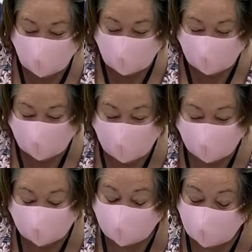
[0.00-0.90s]
the
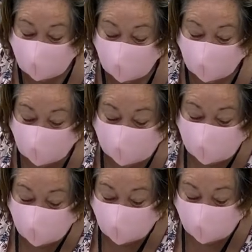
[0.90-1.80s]
next thing you're
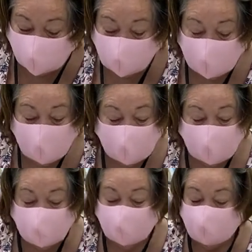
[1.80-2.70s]
going to do
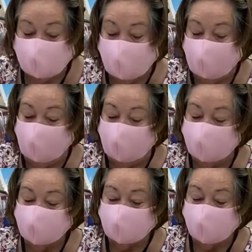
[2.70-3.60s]
is
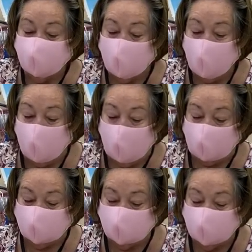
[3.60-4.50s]
add some
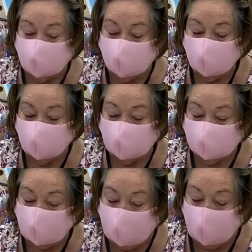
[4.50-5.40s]
moss to the
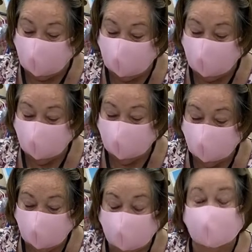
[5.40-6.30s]
top.
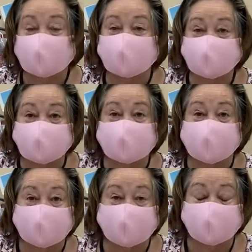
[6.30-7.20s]
Fairies
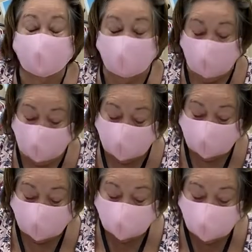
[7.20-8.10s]
like
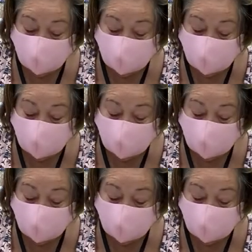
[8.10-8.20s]
moss.